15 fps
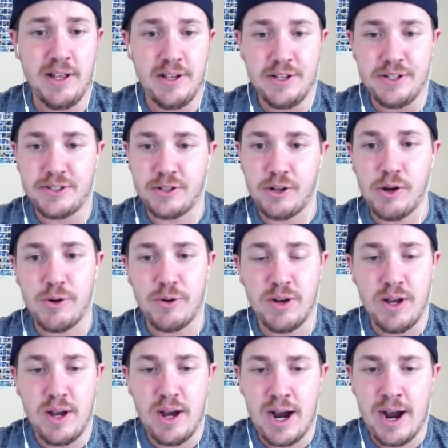So,
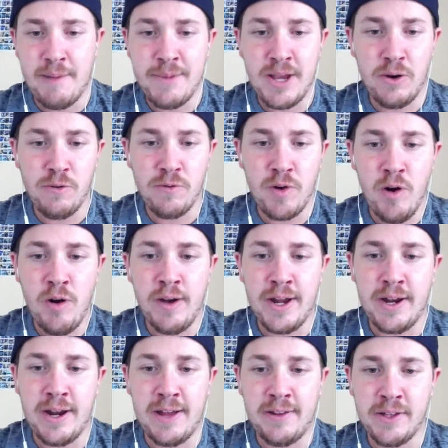I mean, overall,
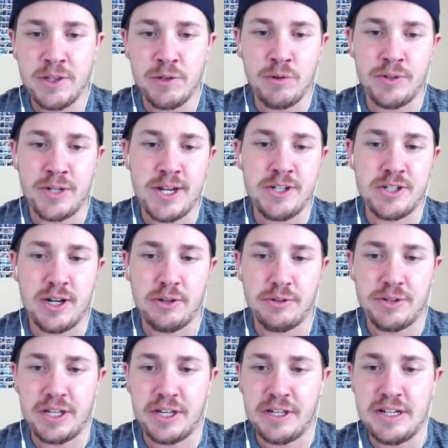I like the rotation. I don't
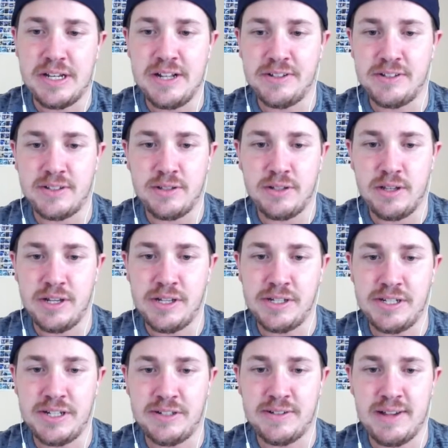think it needs
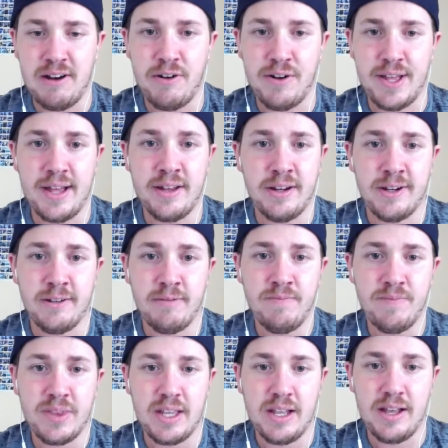Arrieta.
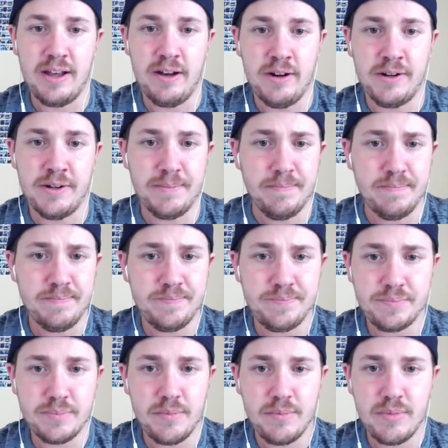And
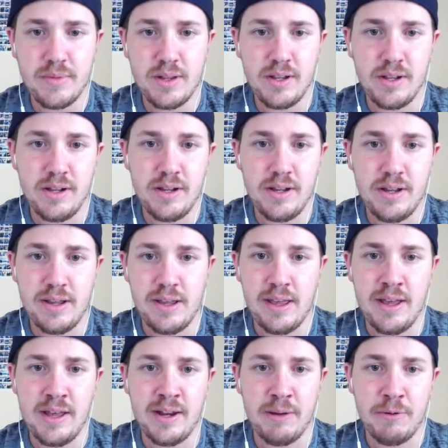
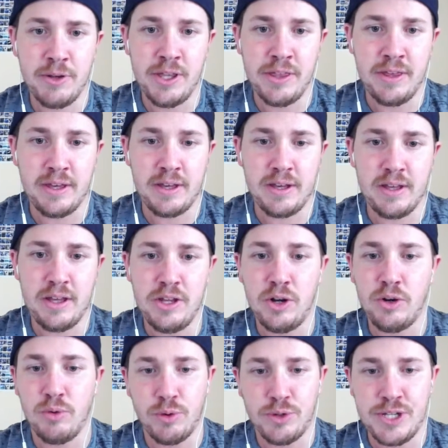I really think, you
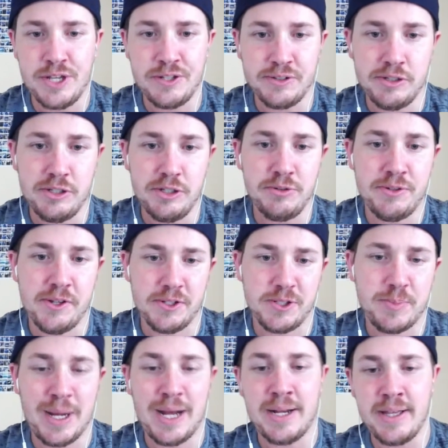know, Ortiz in the util
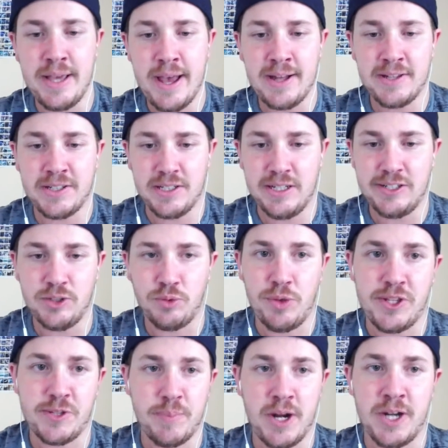spot, yeah, it's a
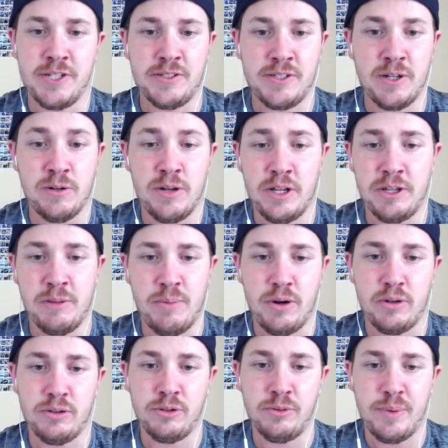weak spot. He's starting to hit the
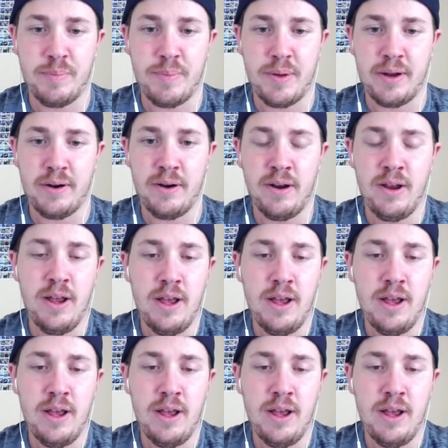ball a little bit better.